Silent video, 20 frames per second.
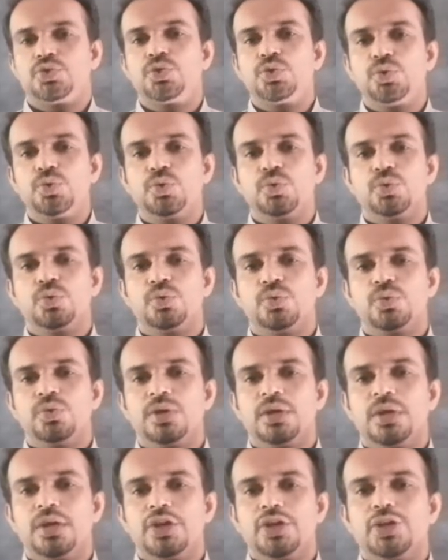
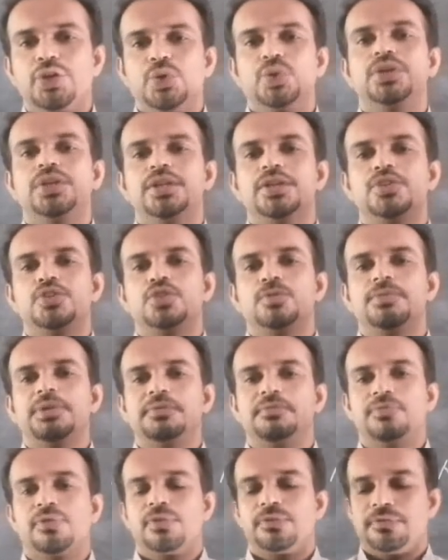two duties to
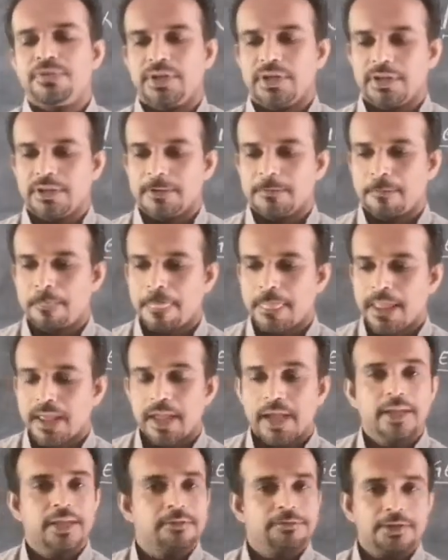be fulfilled.
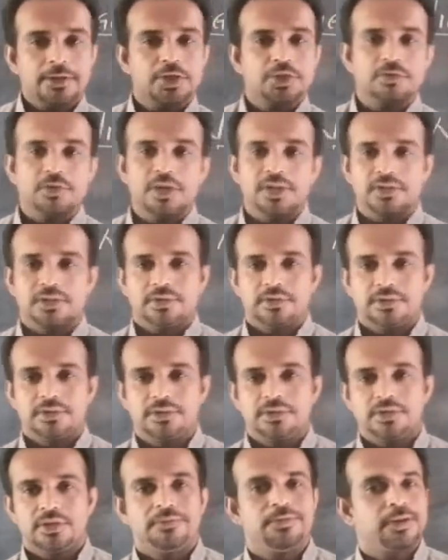And the first
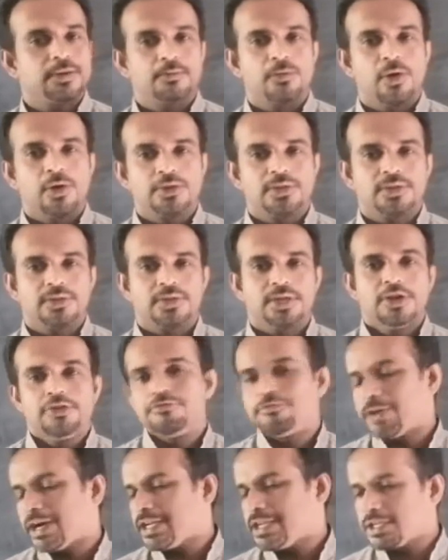one, the
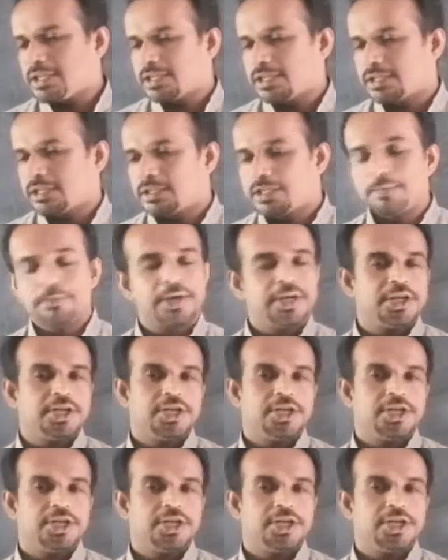foremost, fighting against